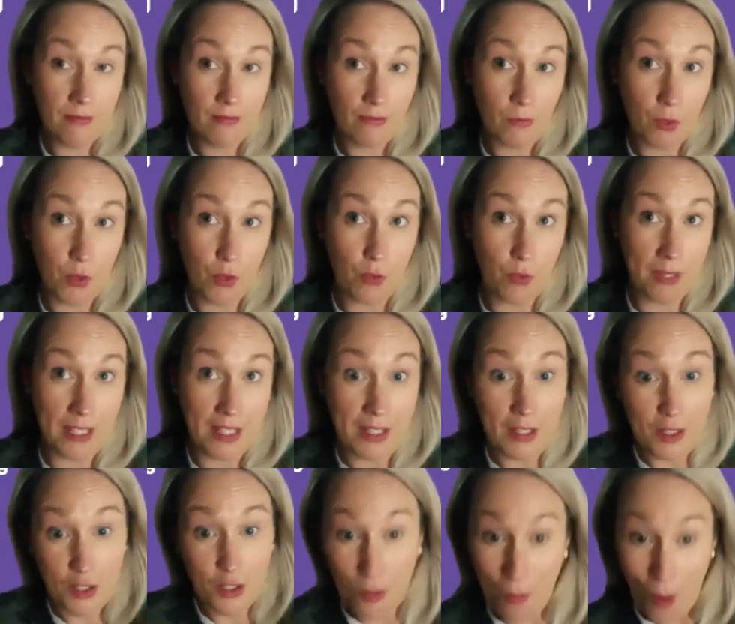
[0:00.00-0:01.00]
which will be
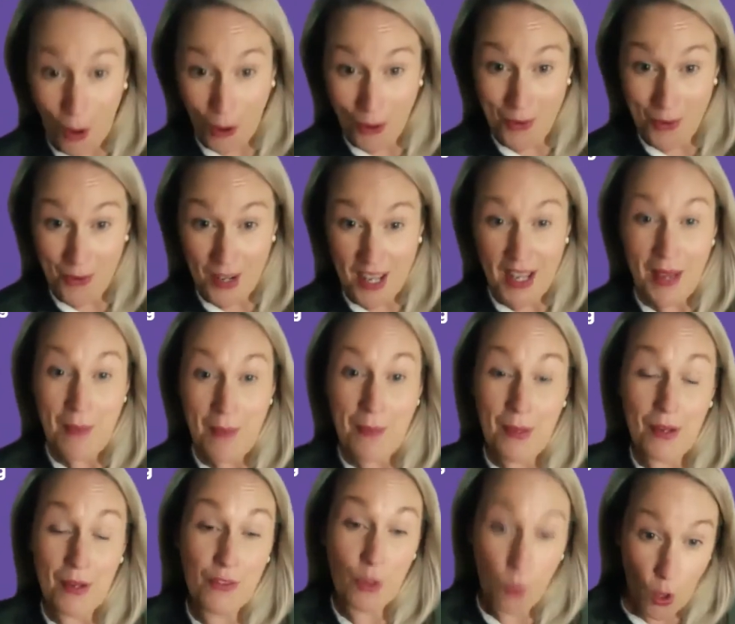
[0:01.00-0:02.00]
tomorrow, but
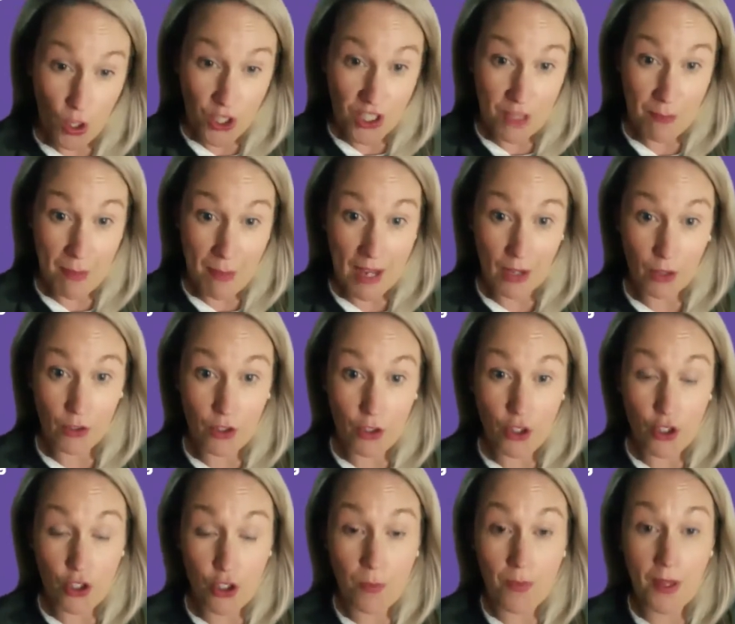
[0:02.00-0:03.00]
if you're watching it back on YouTube,